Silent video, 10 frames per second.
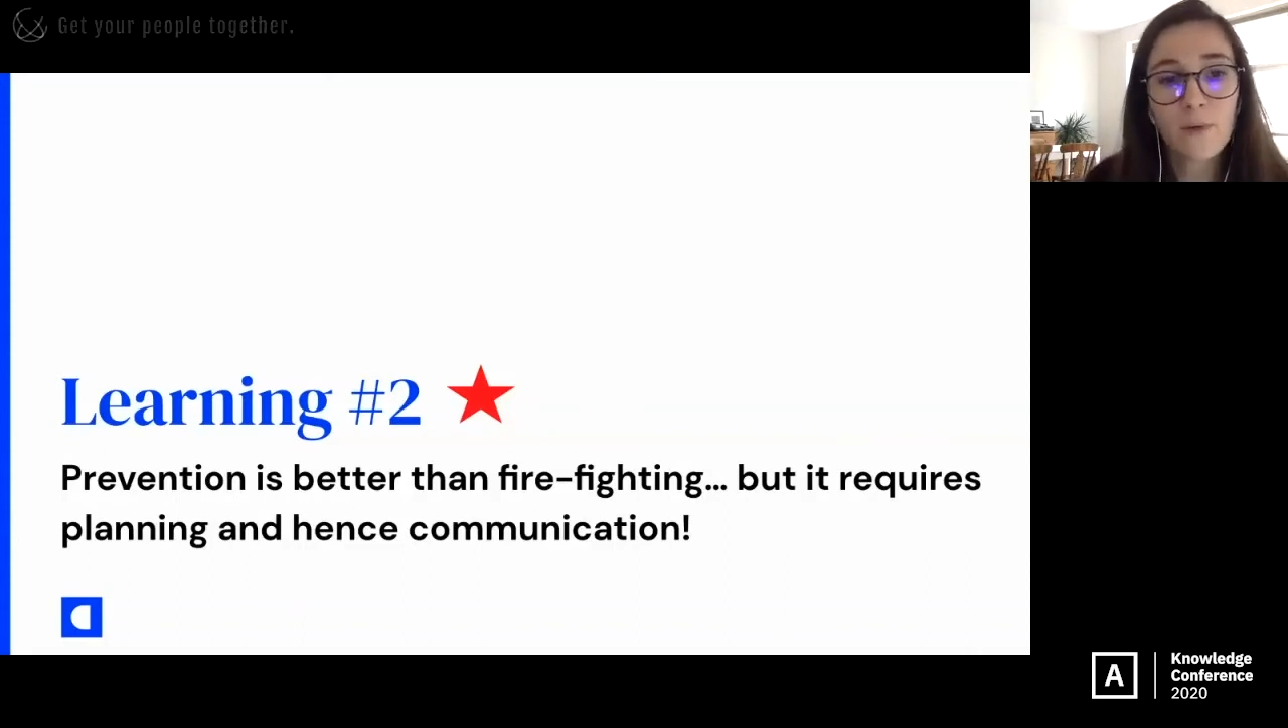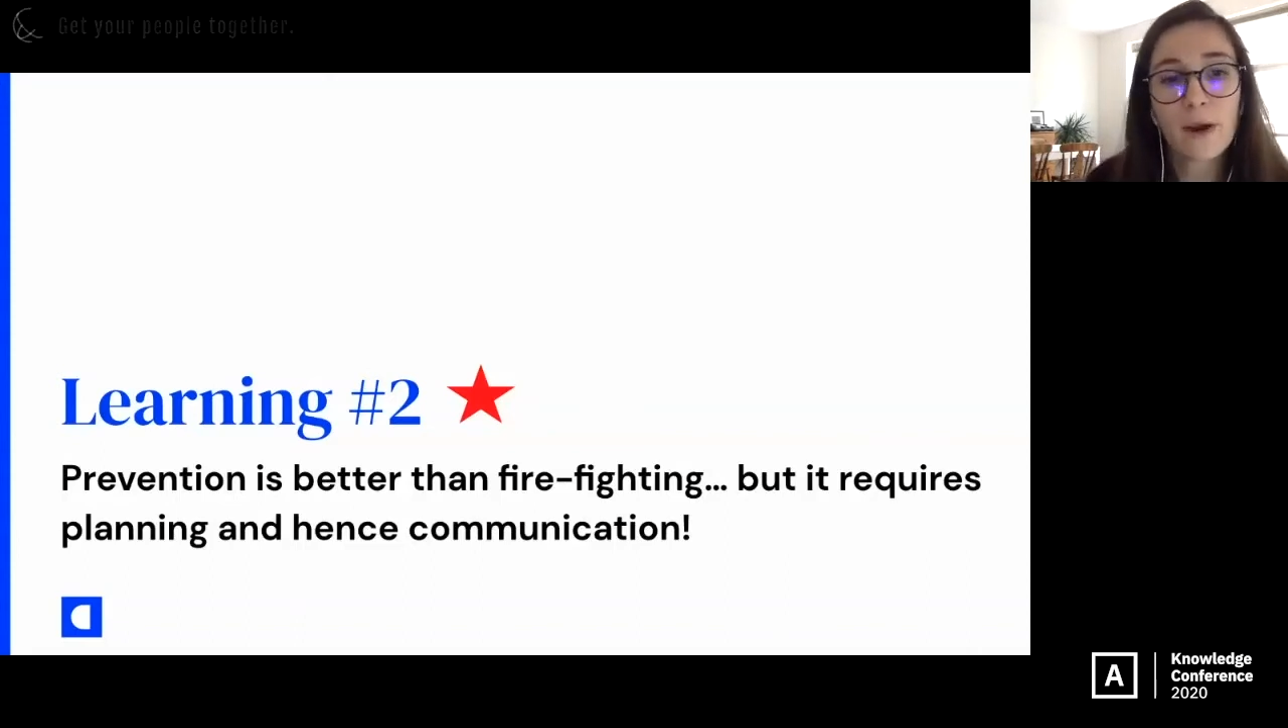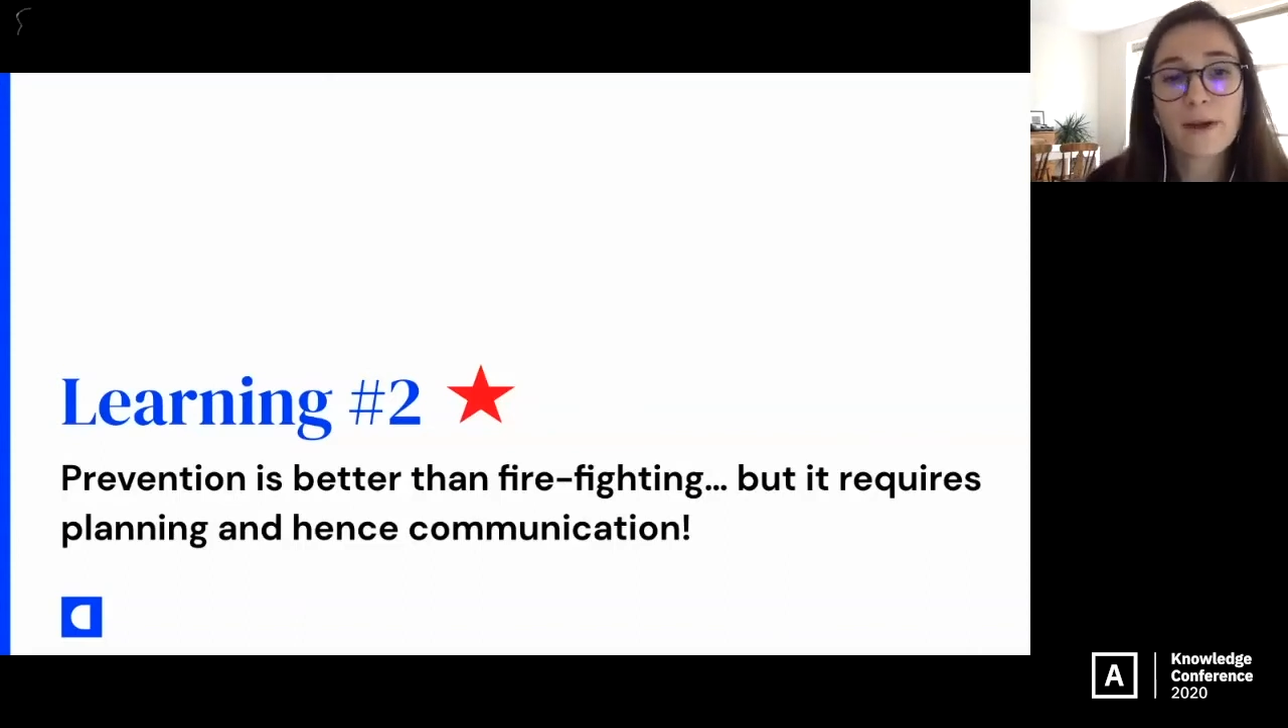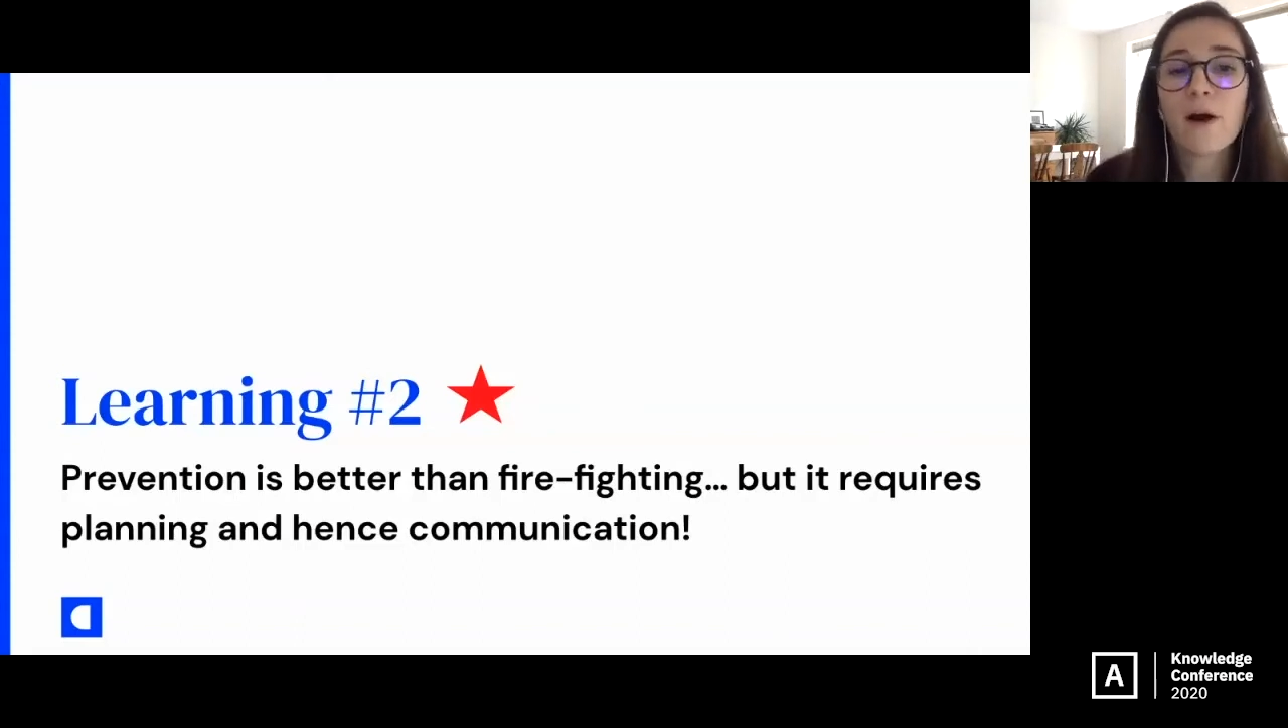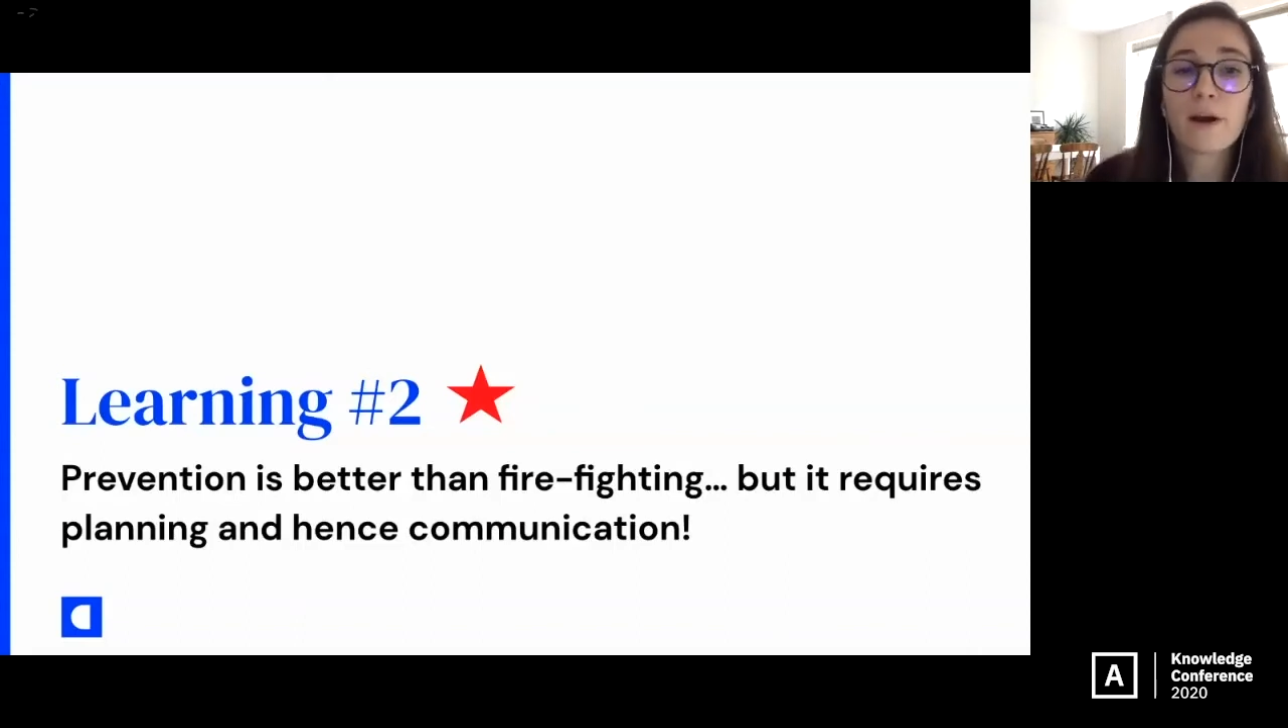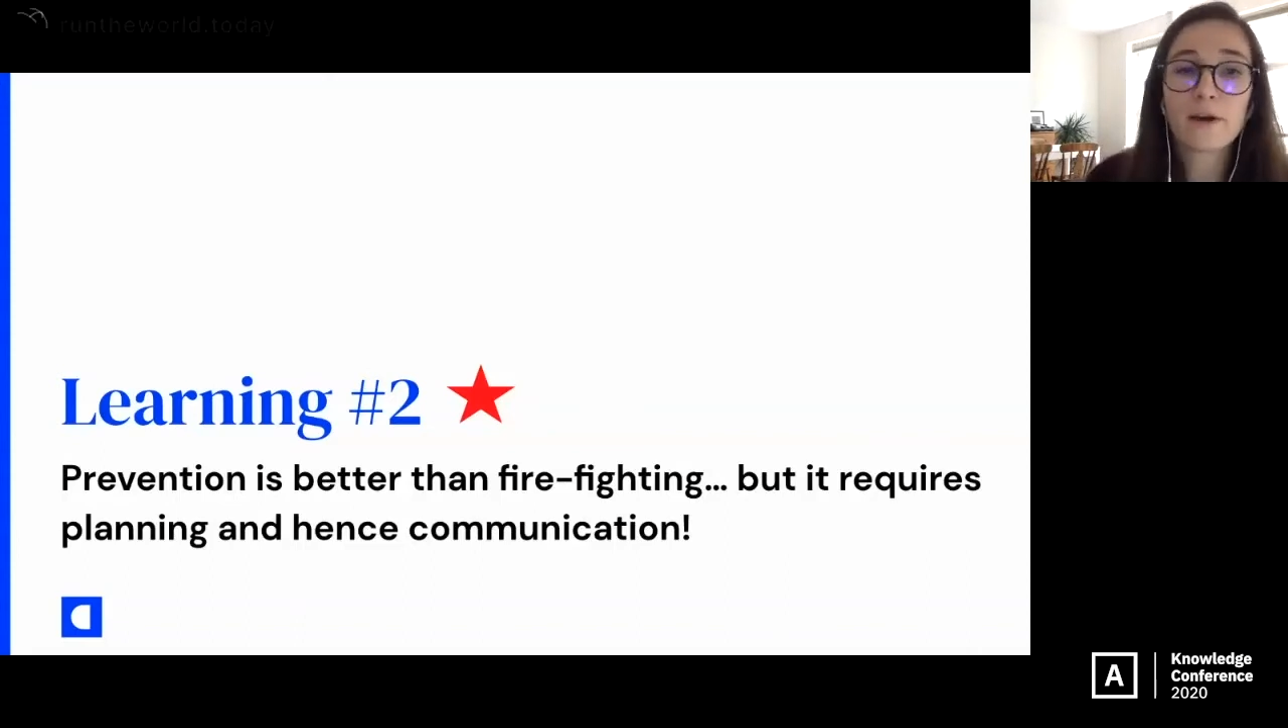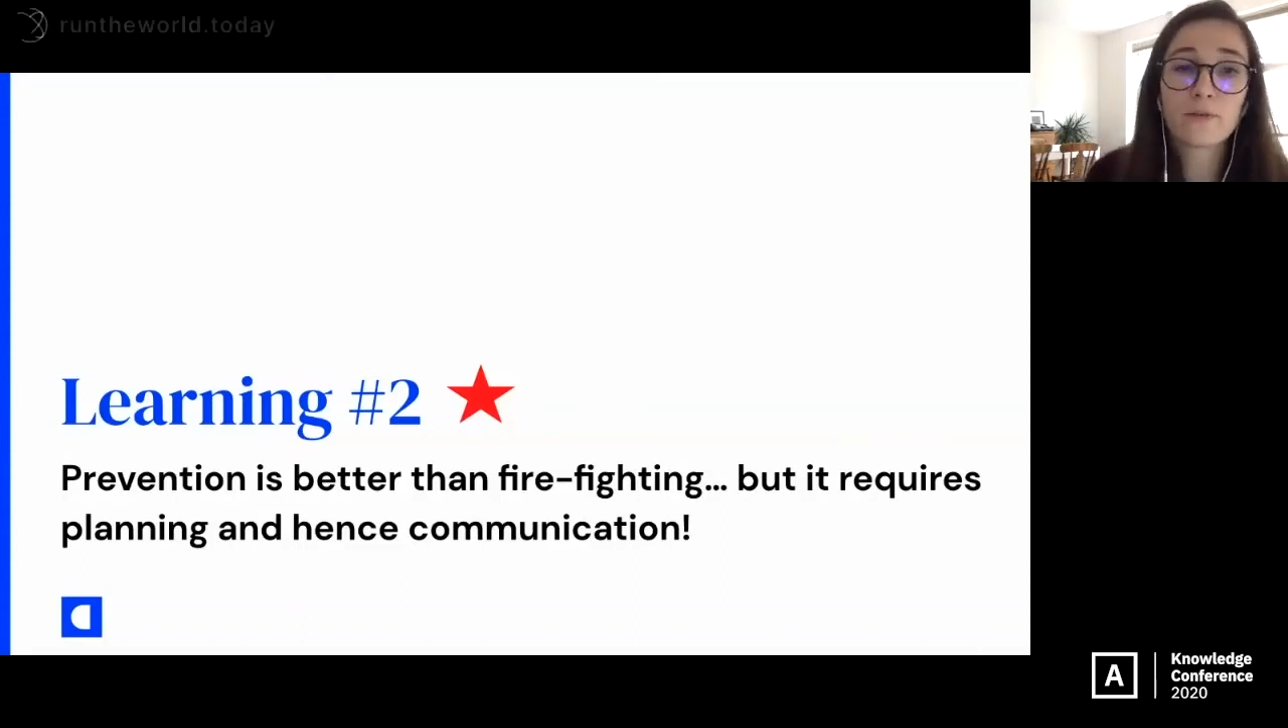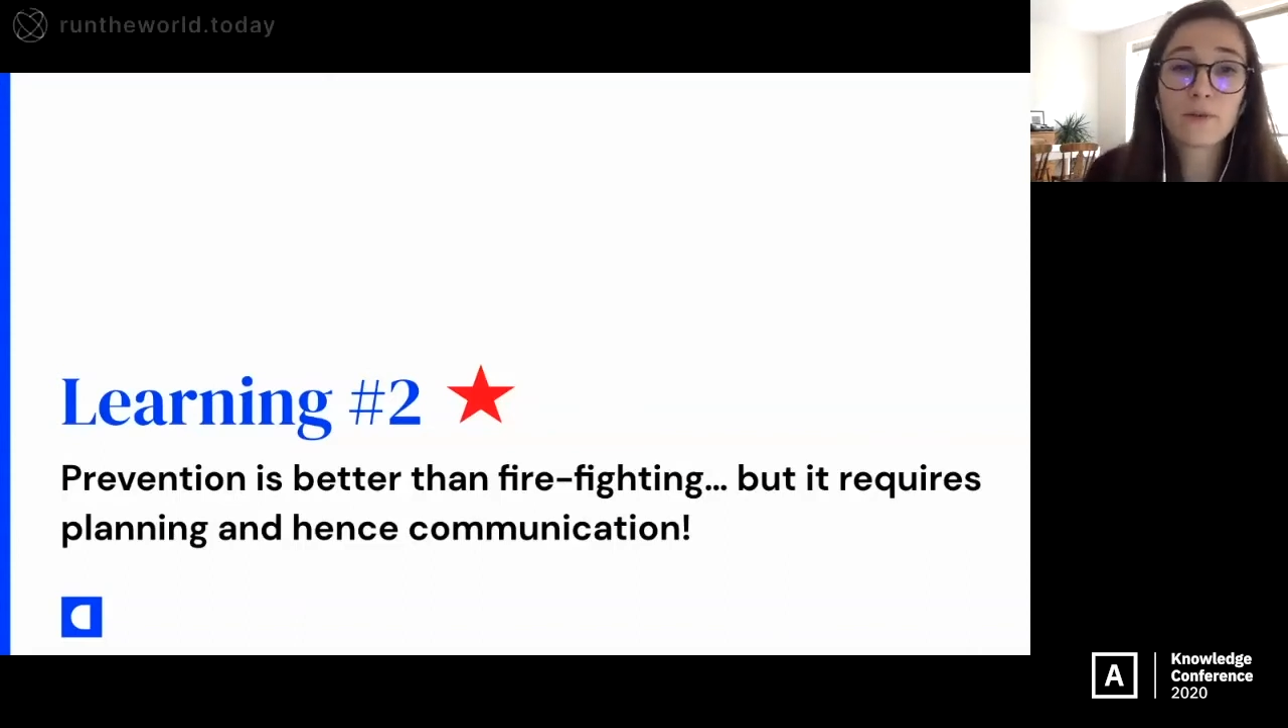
quite hard.